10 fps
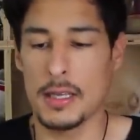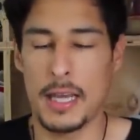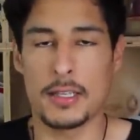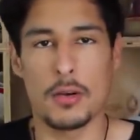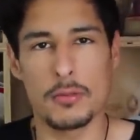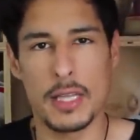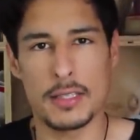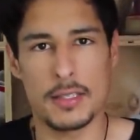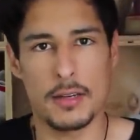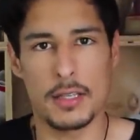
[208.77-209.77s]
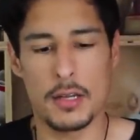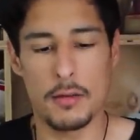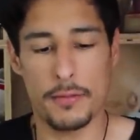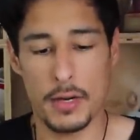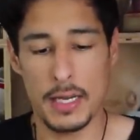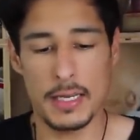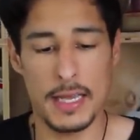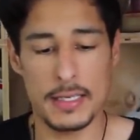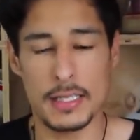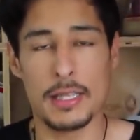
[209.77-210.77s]
I don't necessarily go for a
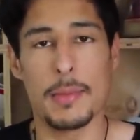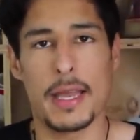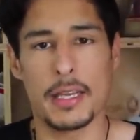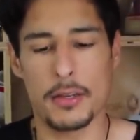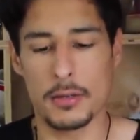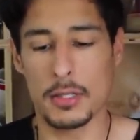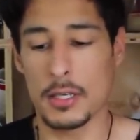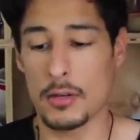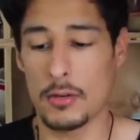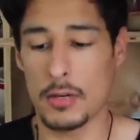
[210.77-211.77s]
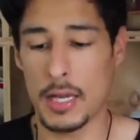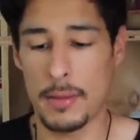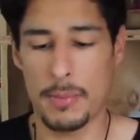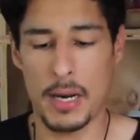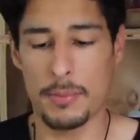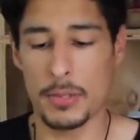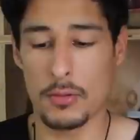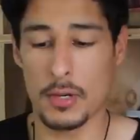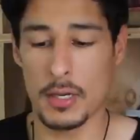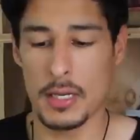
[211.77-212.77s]
nice clean manicured look or a
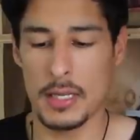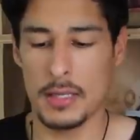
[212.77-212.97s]
pompadour